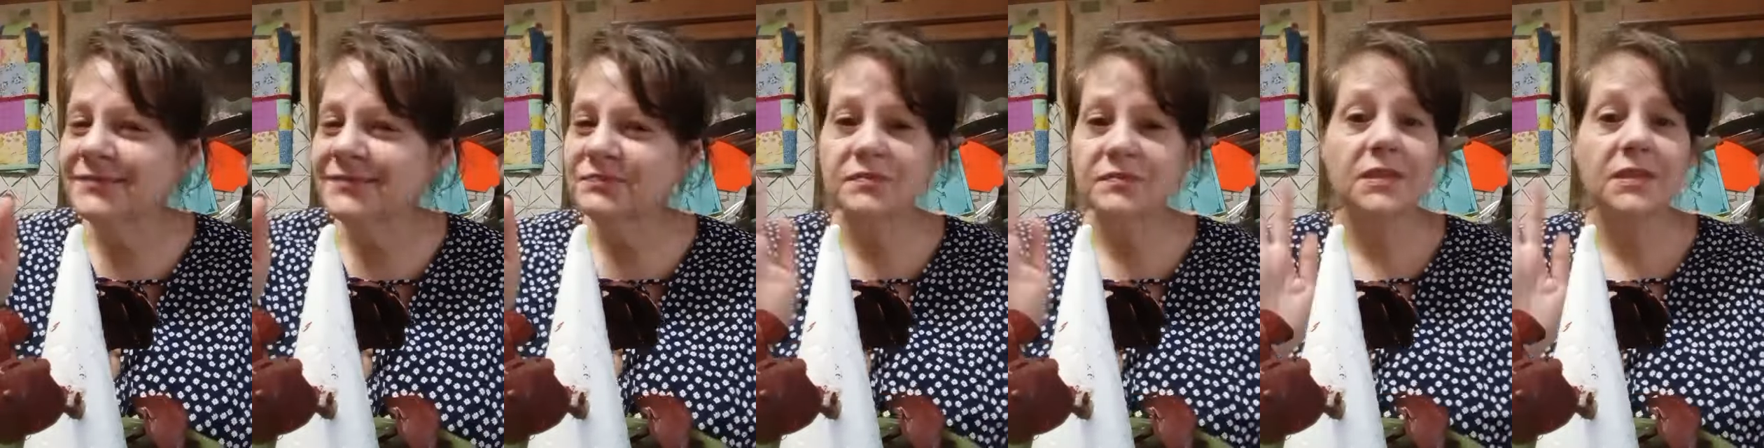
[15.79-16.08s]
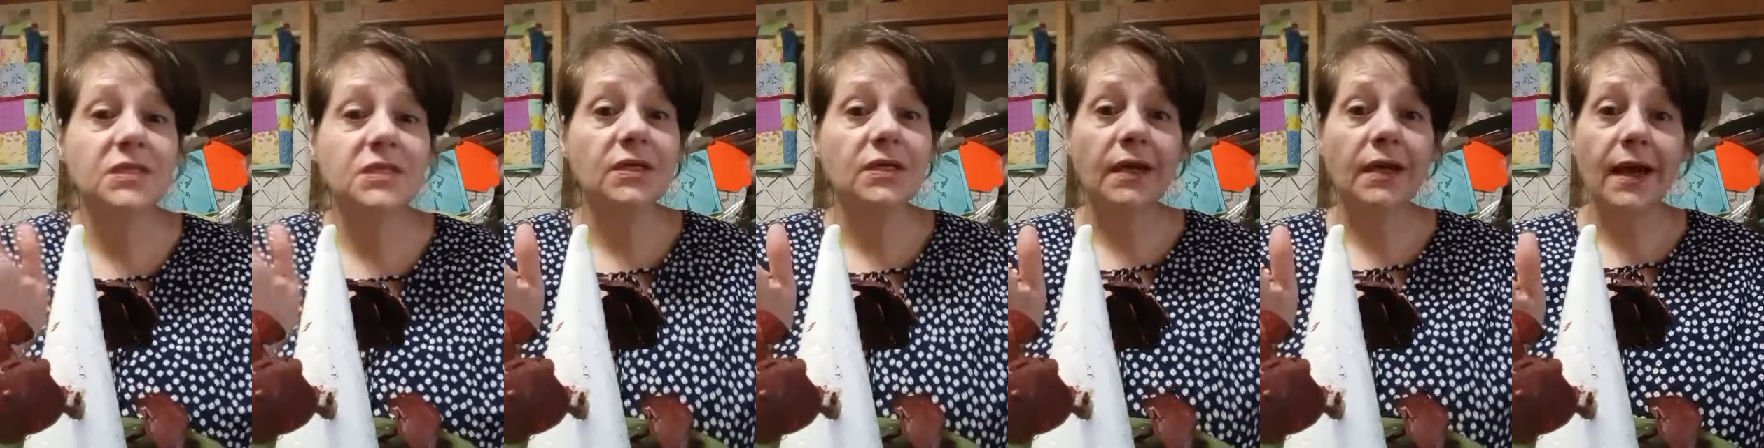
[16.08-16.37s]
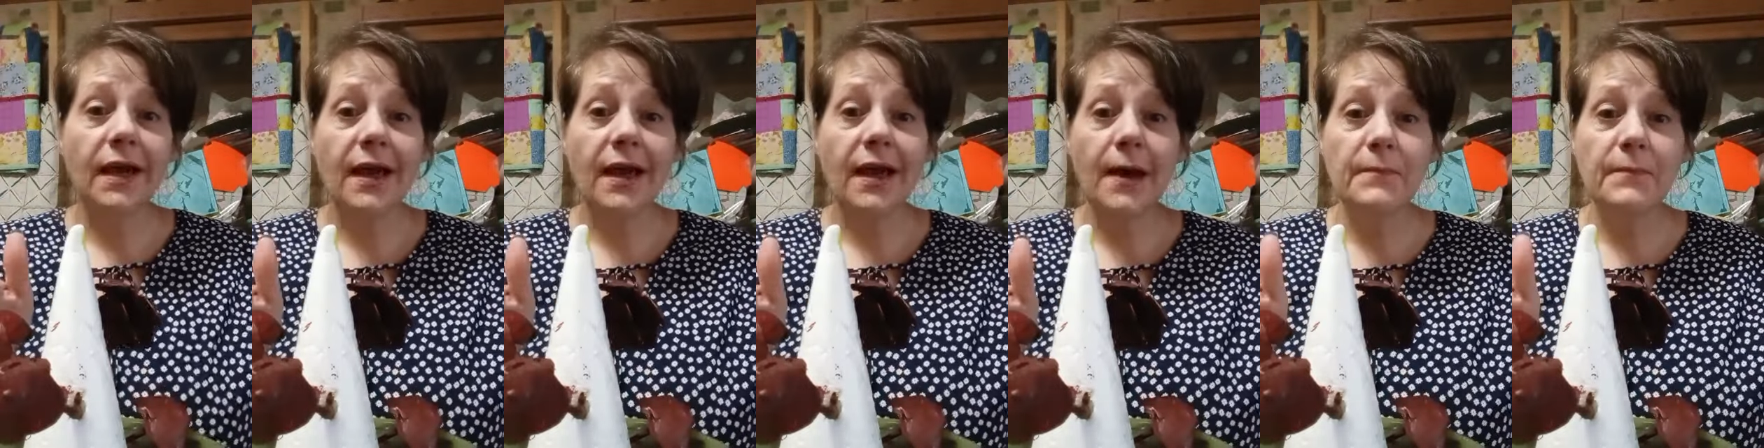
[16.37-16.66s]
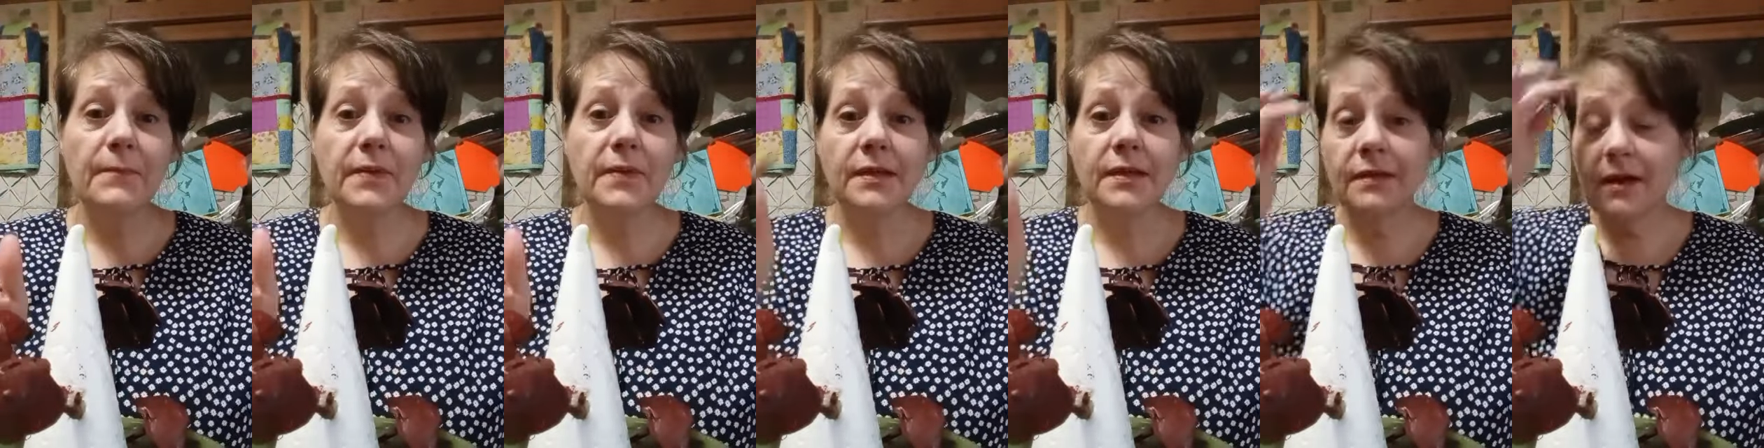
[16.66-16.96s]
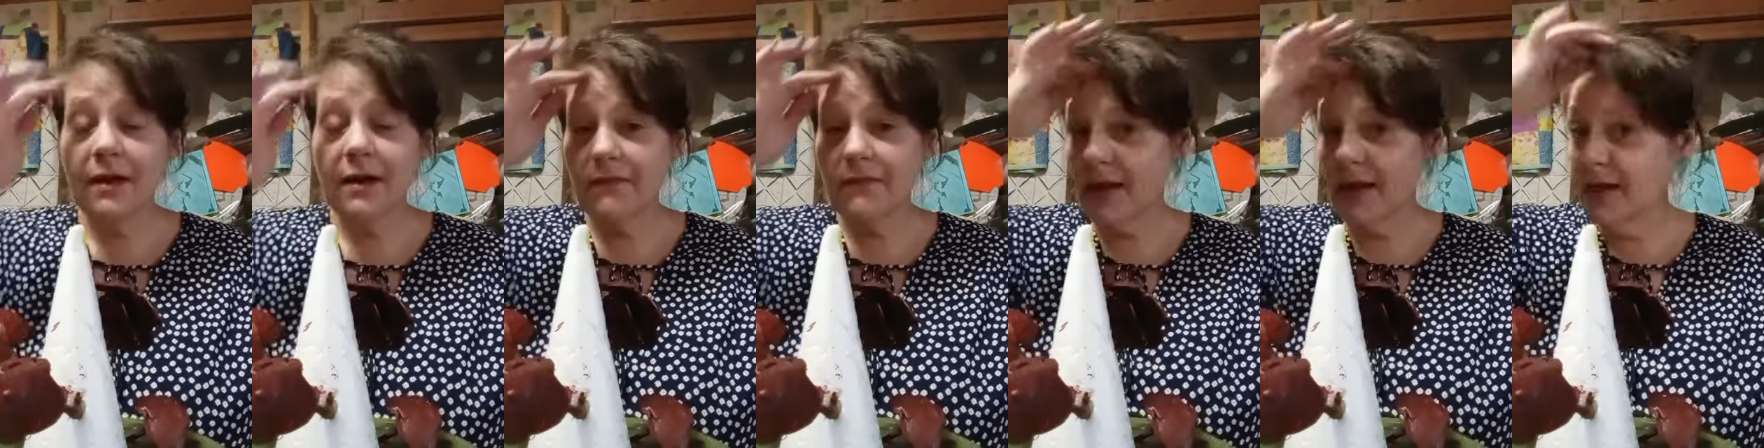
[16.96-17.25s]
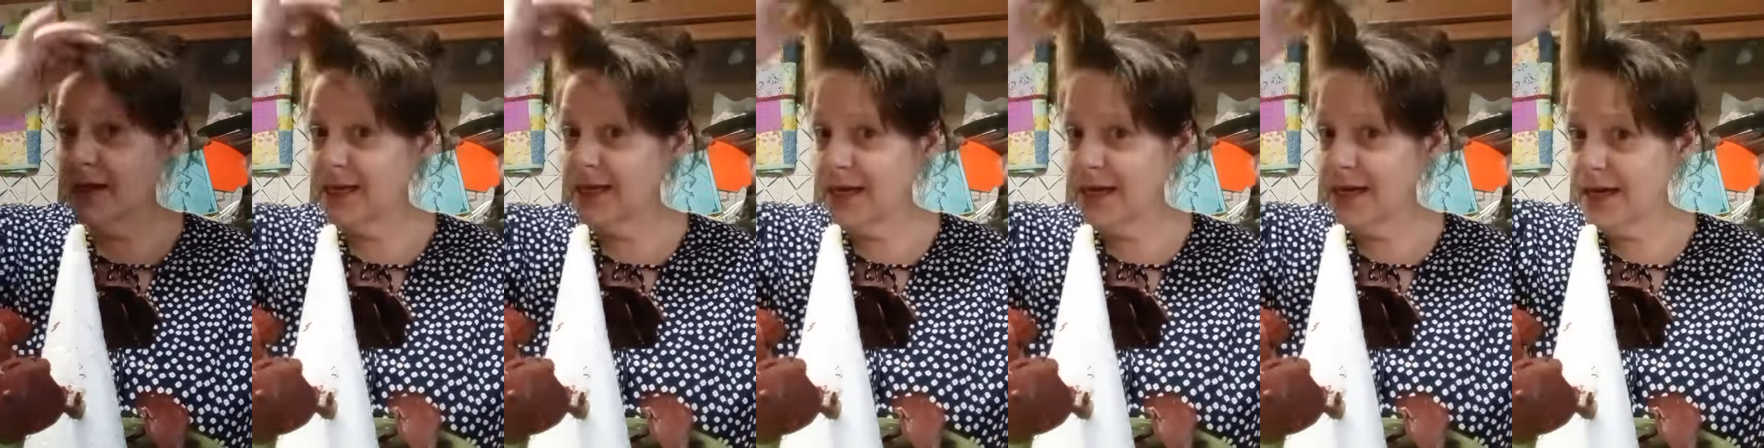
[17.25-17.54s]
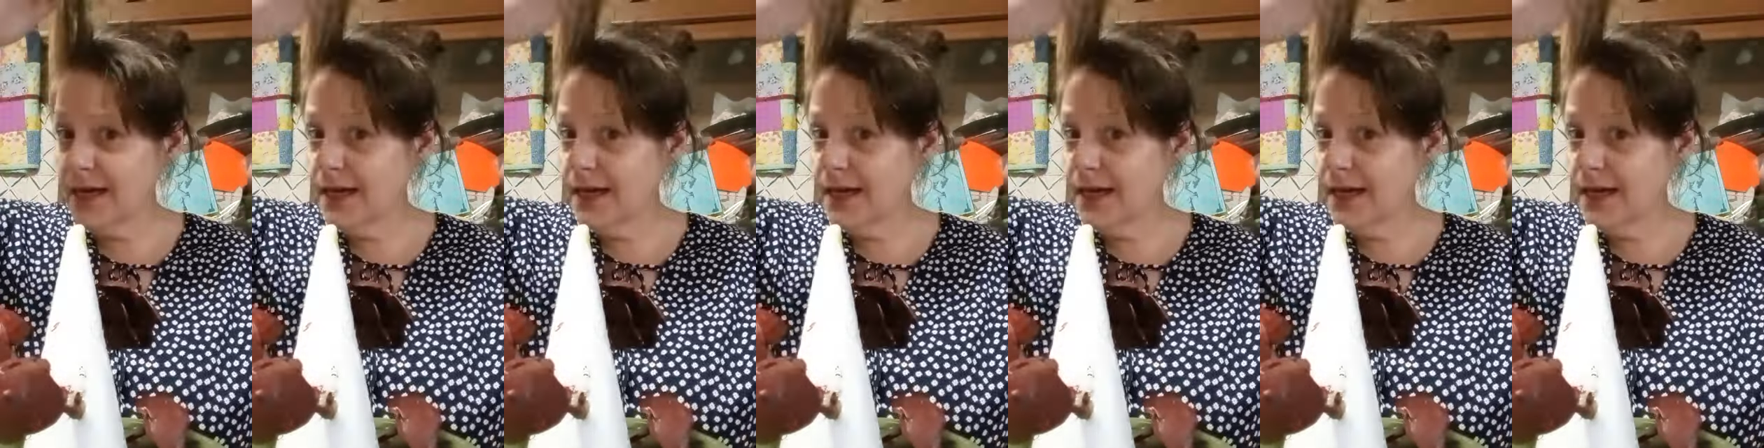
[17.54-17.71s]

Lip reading: It's gonna happen. I've had a day.